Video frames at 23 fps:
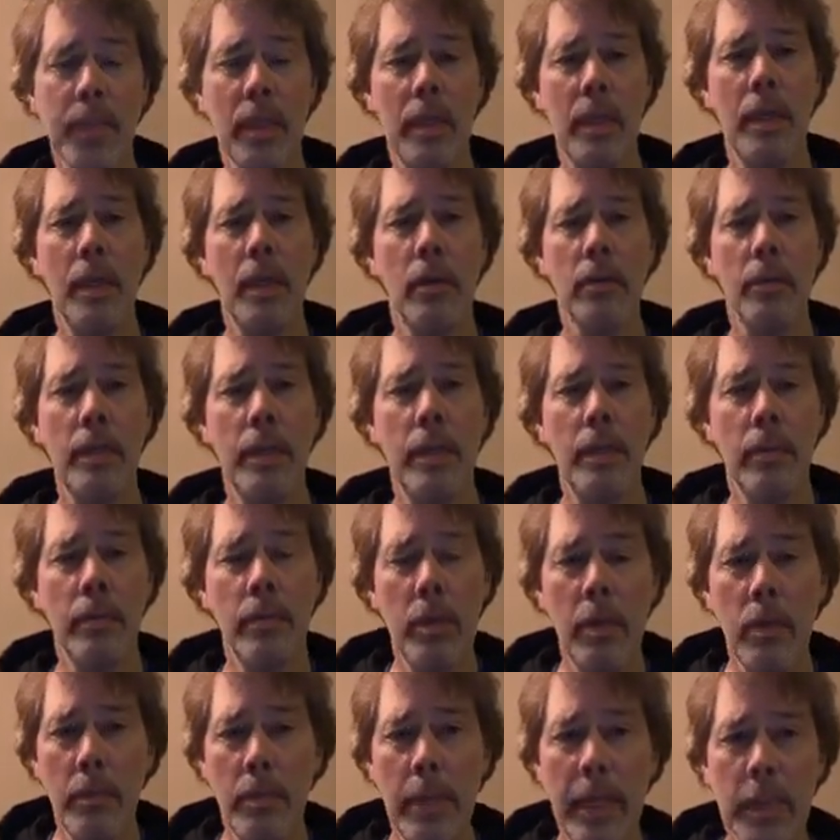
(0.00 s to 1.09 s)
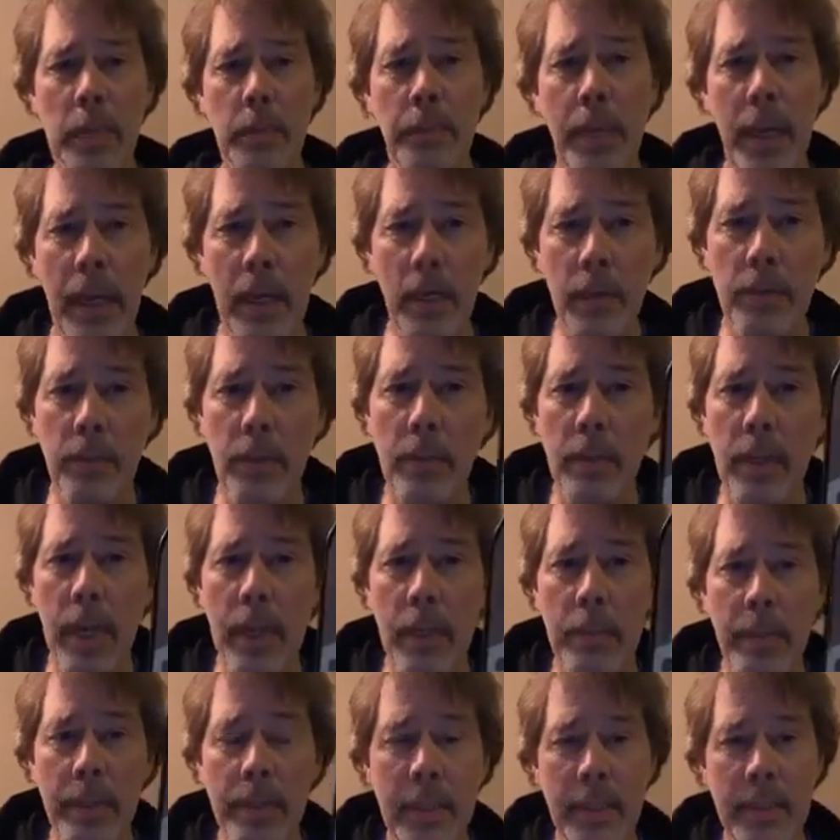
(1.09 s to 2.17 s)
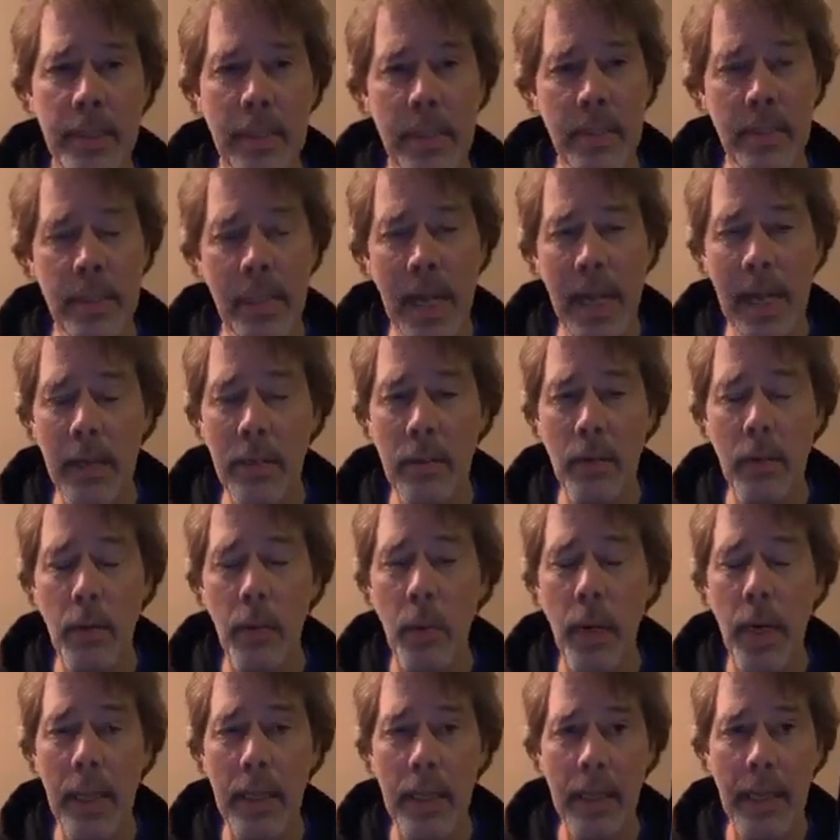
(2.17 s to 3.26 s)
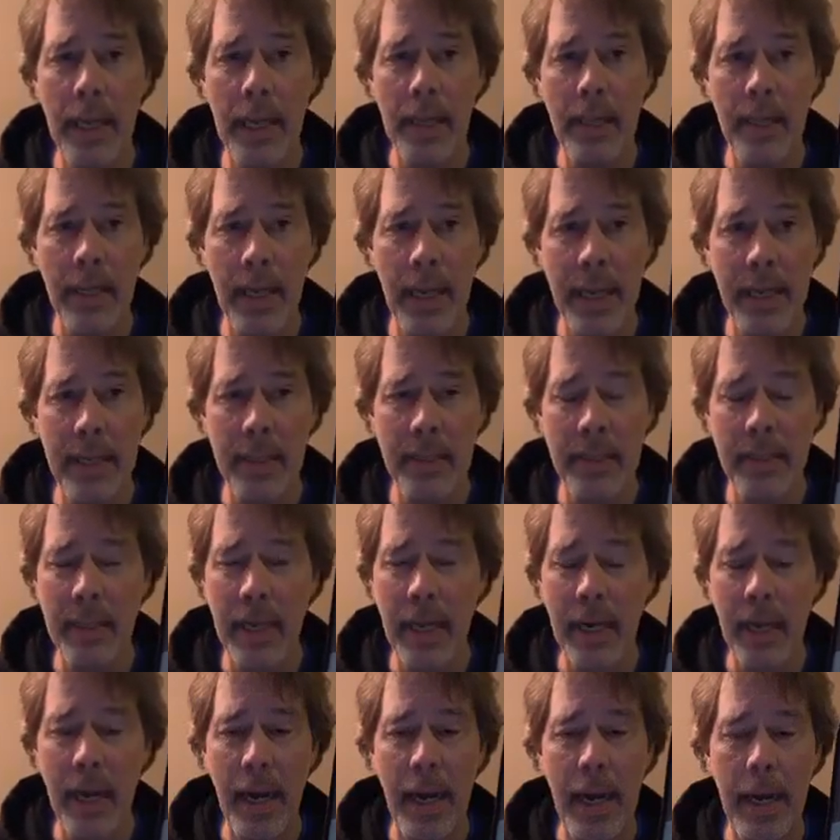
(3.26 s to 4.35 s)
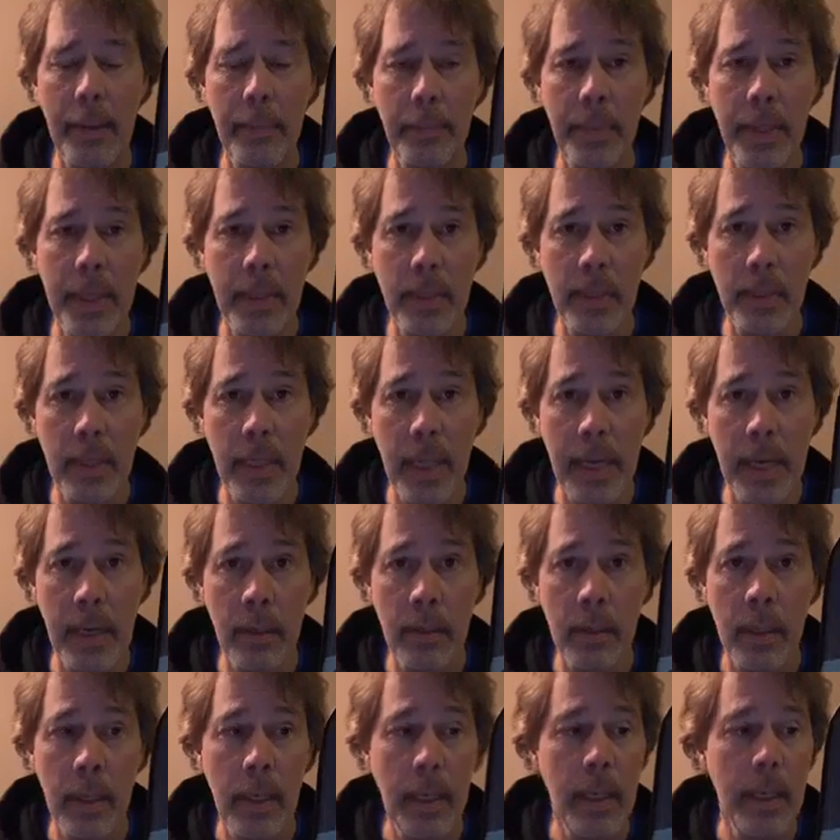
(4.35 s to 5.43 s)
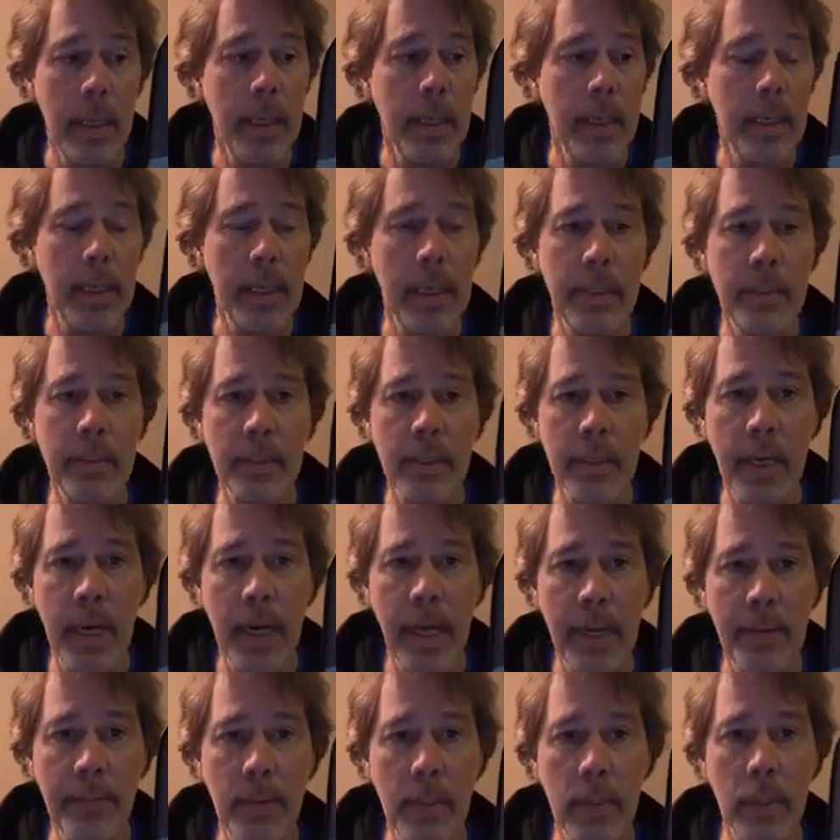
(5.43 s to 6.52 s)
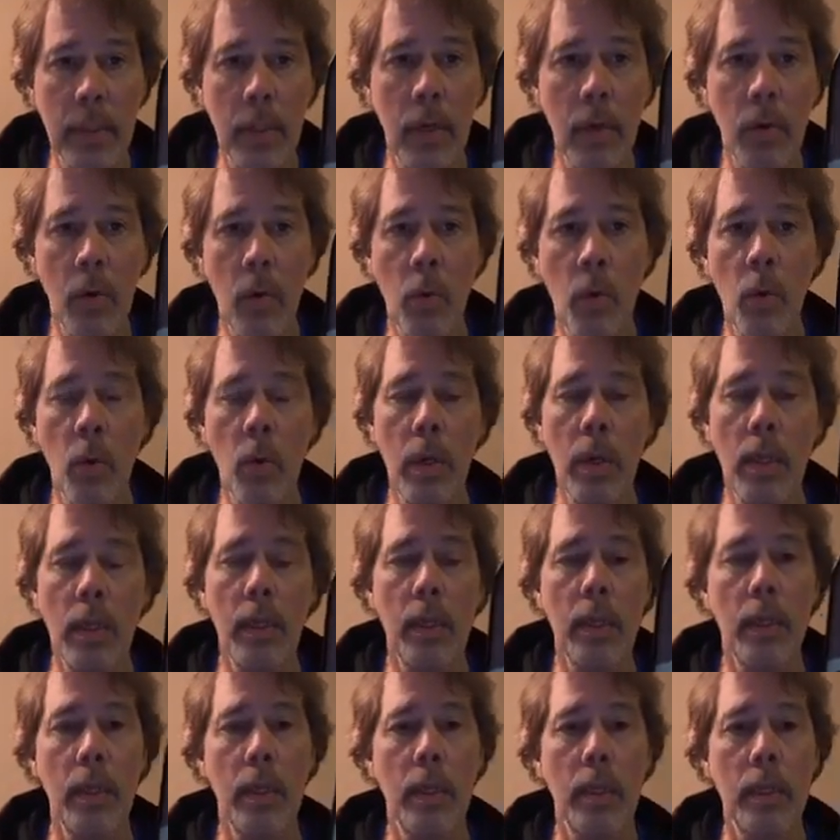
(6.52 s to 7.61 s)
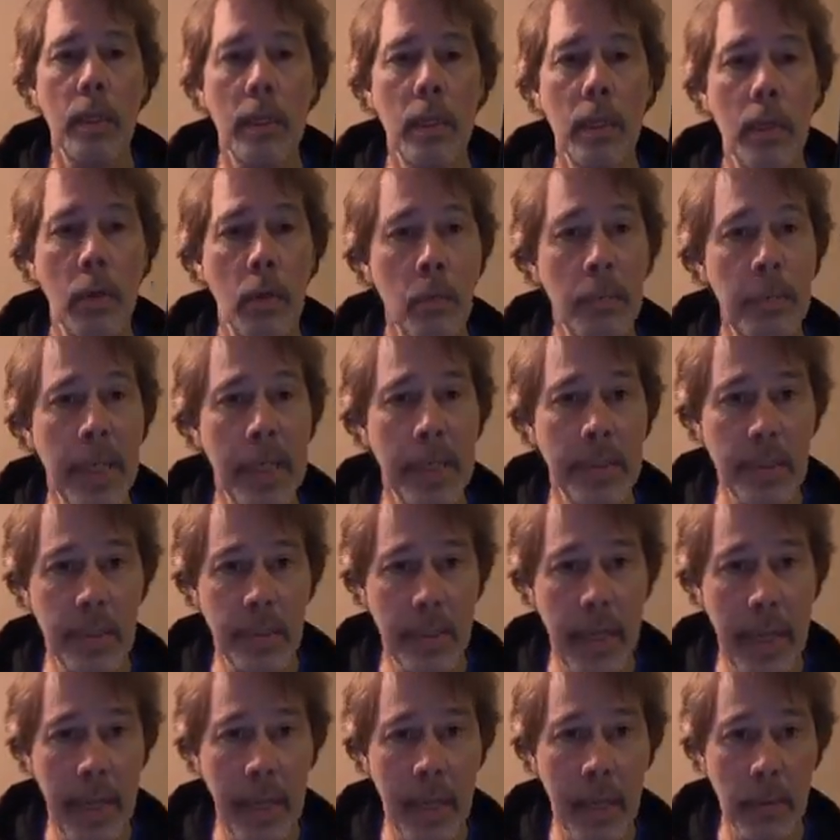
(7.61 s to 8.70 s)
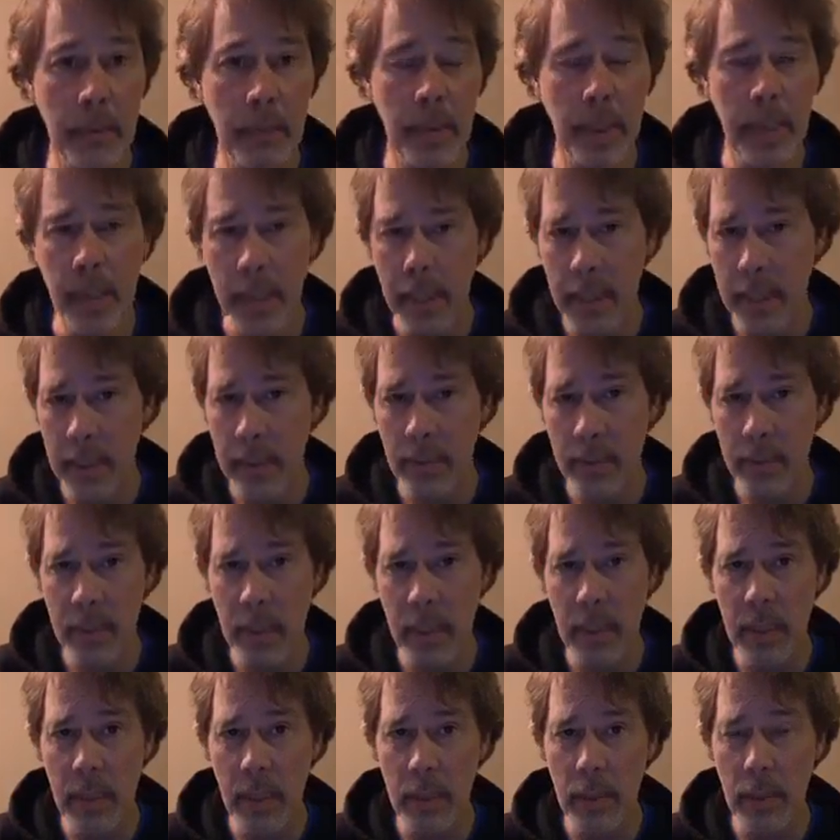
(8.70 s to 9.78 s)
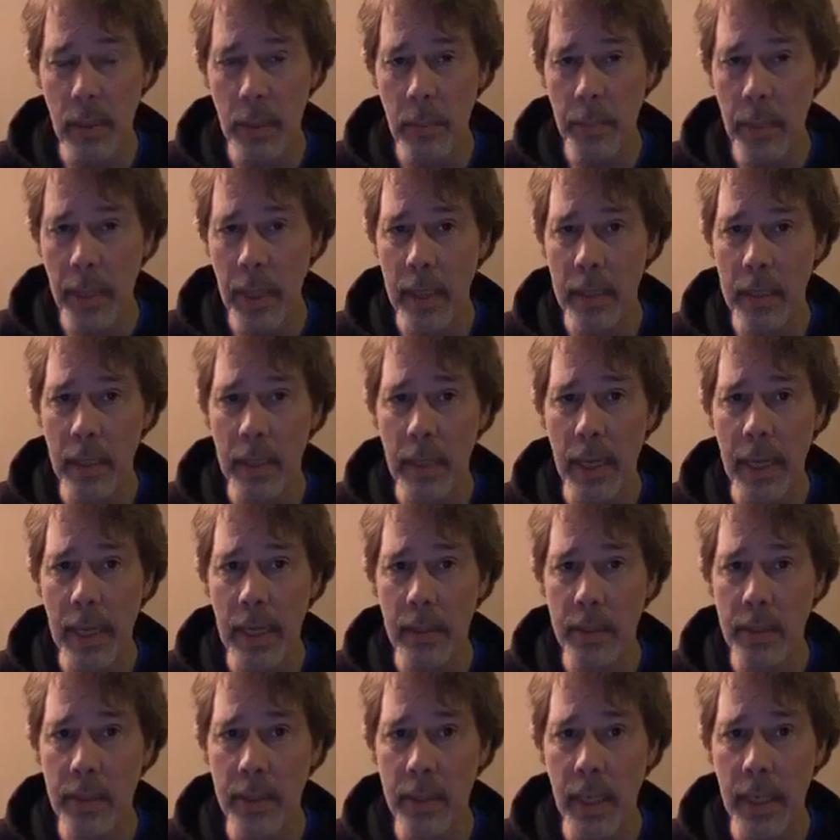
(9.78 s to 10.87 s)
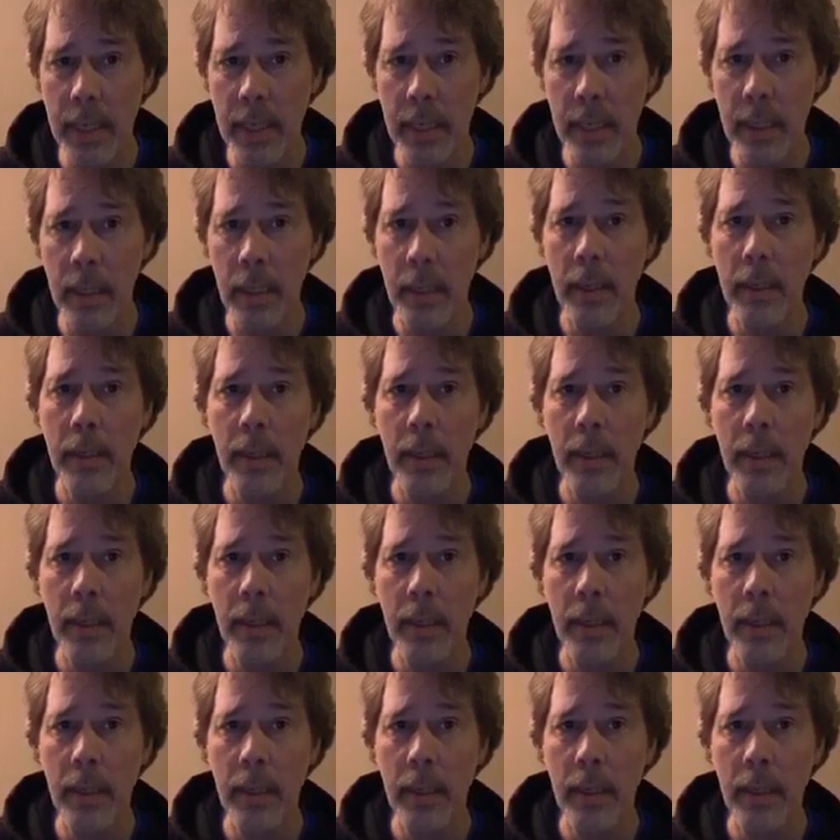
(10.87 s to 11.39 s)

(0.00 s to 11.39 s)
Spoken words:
You know, Nomex paddles are loud, but this is not quite like that. It's not a high-pitched loud. It's kind of a low-pitched sound, but it is a little bit on the loud side.